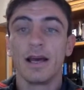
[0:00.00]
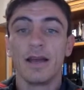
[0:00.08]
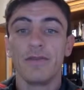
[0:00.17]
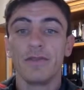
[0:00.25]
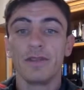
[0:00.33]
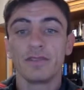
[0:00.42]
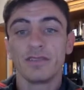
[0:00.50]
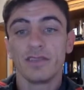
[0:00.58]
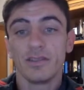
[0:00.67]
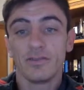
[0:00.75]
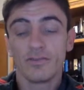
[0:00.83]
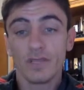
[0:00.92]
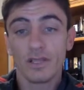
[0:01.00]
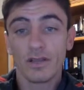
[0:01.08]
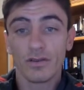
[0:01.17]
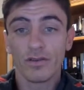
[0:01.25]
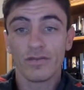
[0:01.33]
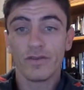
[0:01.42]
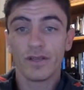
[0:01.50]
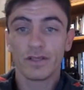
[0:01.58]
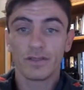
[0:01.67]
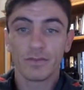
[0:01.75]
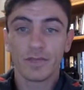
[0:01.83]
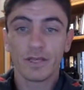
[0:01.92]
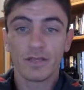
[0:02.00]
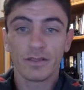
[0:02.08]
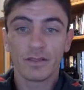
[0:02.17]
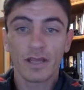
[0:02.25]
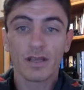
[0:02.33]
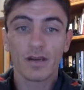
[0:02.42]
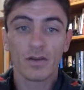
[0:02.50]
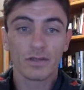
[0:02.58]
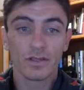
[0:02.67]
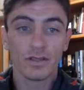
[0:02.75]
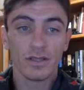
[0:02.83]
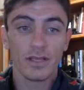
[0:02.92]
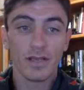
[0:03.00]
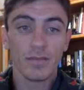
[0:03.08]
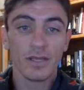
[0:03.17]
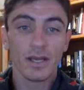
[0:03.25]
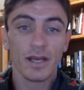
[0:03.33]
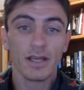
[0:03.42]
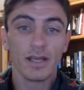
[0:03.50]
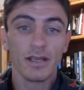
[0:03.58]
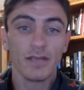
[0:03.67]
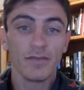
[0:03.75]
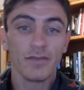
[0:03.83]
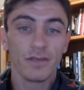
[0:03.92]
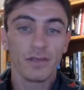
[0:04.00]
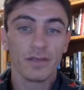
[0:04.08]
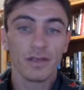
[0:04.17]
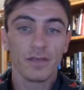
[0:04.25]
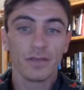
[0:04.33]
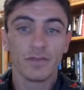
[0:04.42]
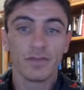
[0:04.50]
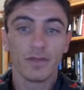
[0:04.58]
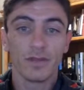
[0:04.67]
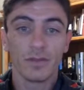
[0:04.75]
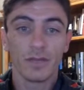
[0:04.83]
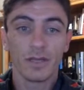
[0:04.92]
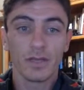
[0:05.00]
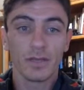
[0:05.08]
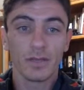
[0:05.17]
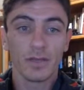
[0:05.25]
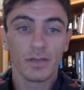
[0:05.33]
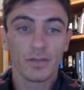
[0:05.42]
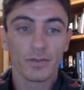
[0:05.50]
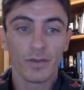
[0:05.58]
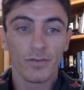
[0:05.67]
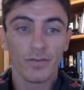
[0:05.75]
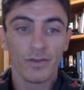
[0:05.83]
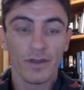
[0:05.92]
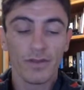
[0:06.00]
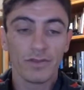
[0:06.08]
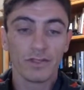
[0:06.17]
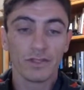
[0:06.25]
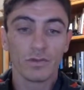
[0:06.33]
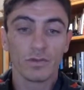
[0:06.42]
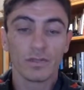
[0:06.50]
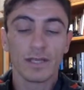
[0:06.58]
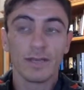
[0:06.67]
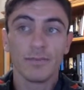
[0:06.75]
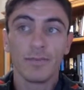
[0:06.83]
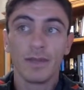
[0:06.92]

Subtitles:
And this is really going to affect some key stakeholders in the NBA if it keeps developing and becomes a problem for every single team.